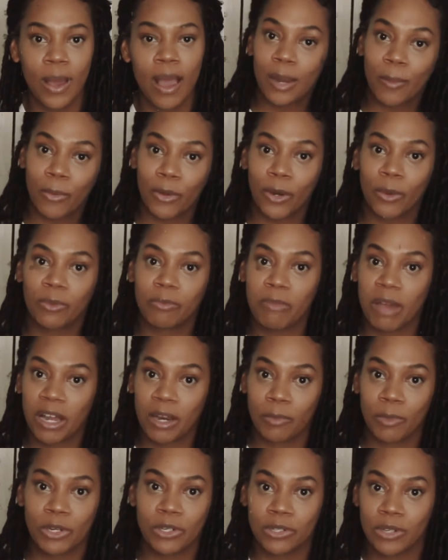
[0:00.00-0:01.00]
I went with my
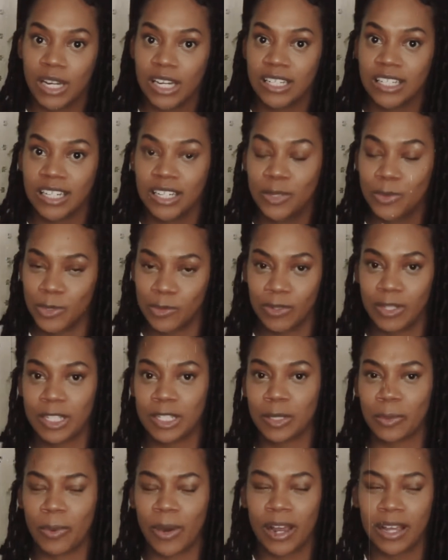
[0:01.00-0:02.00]
commercial agent. He was really
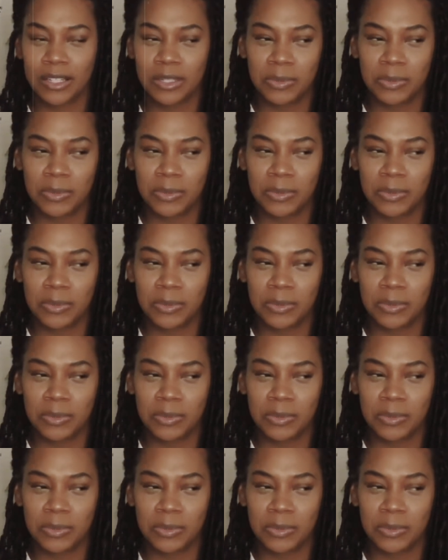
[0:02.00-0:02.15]
surprised.